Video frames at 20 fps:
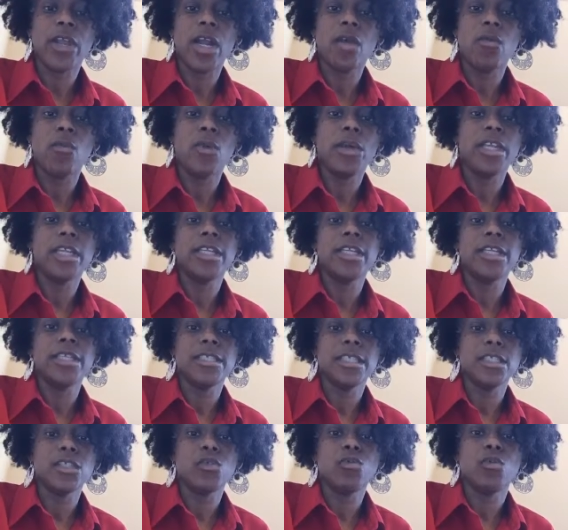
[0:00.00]
out what it
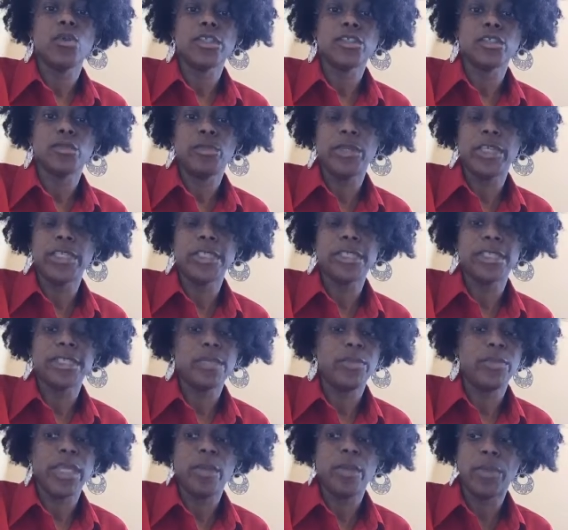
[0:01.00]
is that you want your business
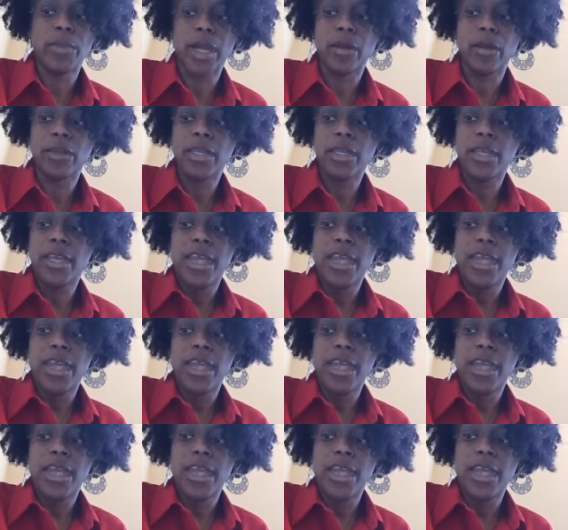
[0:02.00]
to be about.